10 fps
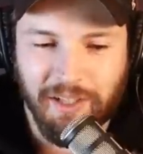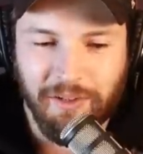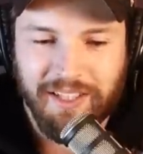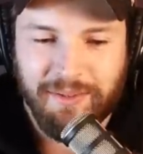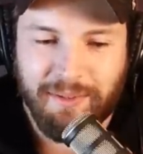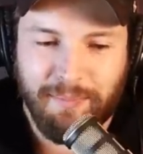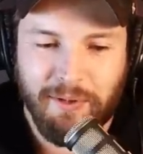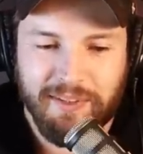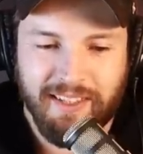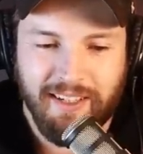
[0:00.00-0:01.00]
So this one's
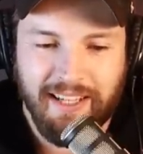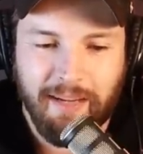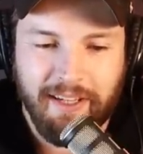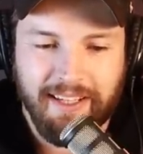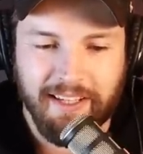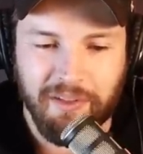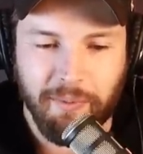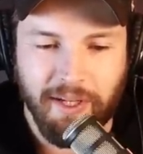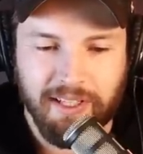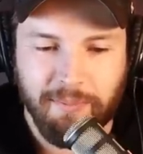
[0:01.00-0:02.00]
posted on Am I the
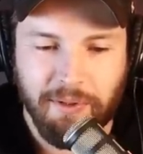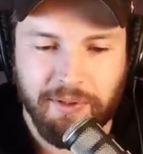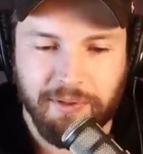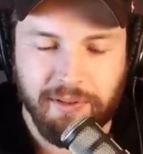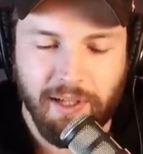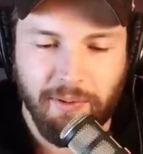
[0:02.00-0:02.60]
Asshole by Spiritual